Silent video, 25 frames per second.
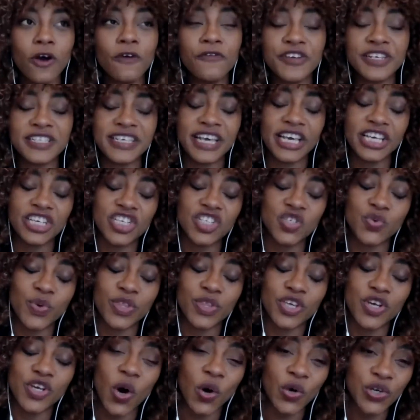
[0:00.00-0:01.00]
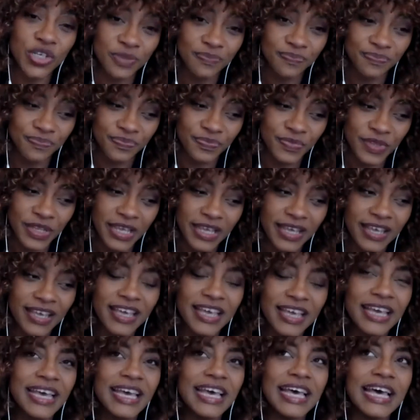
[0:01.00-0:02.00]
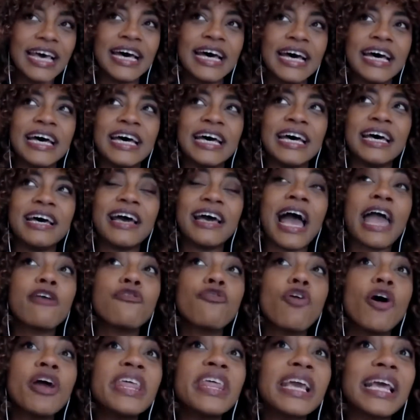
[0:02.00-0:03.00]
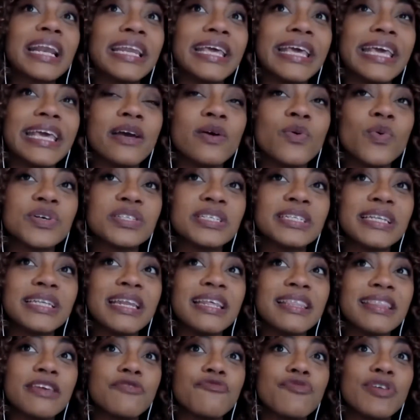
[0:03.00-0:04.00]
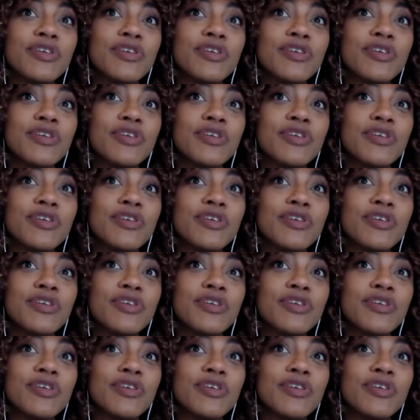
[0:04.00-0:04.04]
Conversations with God. Ironically, it wasn't anything